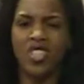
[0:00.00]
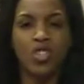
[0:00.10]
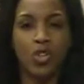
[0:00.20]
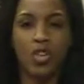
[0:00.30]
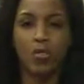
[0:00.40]

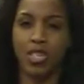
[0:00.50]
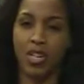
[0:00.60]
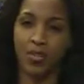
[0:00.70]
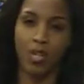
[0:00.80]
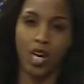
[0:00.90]
enjoy
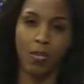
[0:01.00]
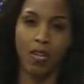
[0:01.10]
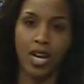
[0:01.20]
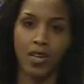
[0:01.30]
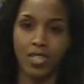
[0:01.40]
themselves for a couple
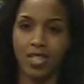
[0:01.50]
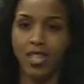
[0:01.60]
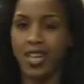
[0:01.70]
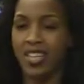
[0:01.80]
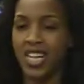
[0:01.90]
hours and
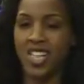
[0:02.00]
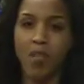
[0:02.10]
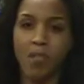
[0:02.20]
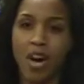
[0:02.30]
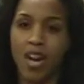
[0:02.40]
take
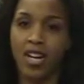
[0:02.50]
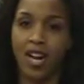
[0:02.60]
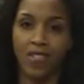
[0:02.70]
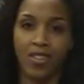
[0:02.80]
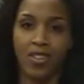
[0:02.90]
their mind
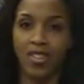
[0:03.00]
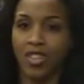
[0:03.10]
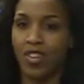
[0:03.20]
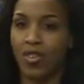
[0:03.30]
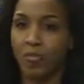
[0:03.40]
off of you
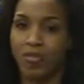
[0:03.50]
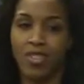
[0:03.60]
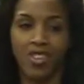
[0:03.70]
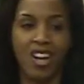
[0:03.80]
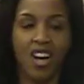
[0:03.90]
know the,
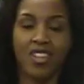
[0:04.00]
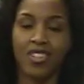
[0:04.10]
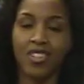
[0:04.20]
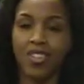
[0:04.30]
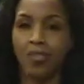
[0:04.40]
the, the
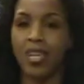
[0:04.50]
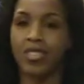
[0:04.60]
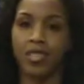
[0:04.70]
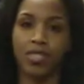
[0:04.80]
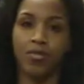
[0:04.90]
hustle and
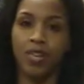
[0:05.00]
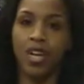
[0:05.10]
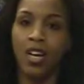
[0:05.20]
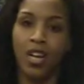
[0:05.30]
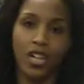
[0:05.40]
bustle of
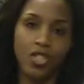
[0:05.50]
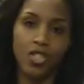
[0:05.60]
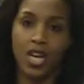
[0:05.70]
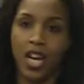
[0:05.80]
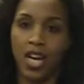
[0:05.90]
each
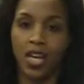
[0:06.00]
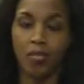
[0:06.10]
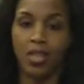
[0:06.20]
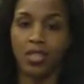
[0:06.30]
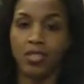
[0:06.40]
day. I
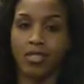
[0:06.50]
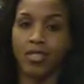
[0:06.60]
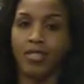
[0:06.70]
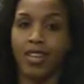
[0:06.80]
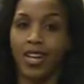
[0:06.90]
mean,
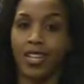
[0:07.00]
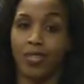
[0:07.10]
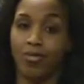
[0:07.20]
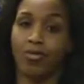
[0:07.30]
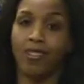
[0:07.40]
I
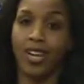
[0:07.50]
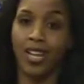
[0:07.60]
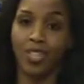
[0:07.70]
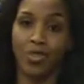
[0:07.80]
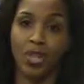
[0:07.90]
know I
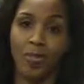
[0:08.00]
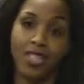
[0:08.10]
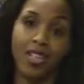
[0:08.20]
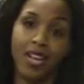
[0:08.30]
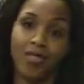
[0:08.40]
like doing that
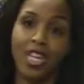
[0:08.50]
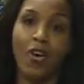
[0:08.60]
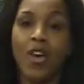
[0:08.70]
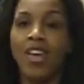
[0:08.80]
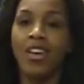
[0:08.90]
myself.
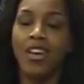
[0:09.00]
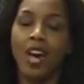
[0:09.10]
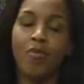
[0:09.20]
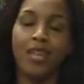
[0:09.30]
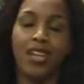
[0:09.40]
So
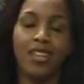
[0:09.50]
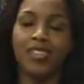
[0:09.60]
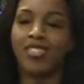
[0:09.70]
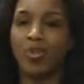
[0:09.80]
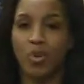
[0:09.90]
I
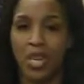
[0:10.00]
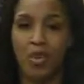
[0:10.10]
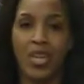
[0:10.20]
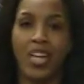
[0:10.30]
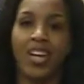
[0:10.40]
mean, so we
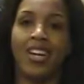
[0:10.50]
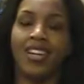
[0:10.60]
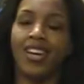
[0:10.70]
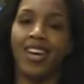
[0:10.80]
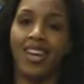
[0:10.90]
go in
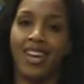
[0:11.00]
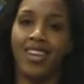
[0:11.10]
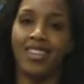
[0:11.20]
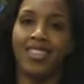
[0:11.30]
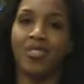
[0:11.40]
there
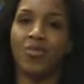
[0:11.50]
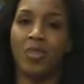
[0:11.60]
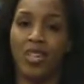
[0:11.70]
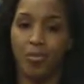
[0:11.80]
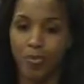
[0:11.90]
and
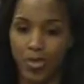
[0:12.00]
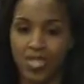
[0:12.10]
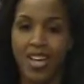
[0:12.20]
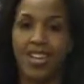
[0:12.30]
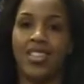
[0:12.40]
we
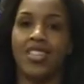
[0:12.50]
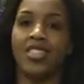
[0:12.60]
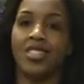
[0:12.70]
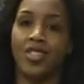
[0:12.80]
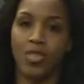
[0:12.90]
present
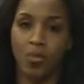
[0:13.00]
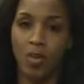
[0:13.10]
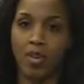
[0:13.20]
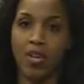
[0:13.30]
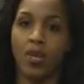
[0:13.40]
this to these
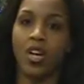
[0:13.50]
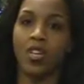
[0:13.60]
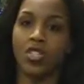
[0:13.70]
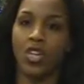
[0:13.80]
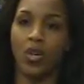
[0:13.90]
women, and we
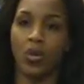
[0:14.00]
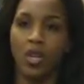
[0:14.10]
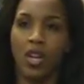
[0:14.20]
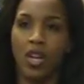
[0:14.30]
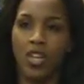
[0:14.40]
also
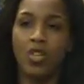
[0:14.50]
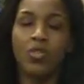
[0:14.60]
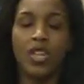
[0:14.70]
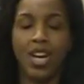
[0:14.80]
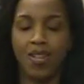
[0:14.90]

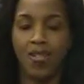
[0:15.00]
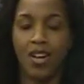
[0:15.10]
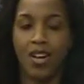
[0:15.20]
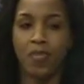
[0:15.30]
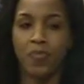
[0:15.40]
usually have.
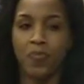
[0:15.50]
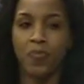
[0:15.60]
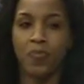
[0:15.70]
Um,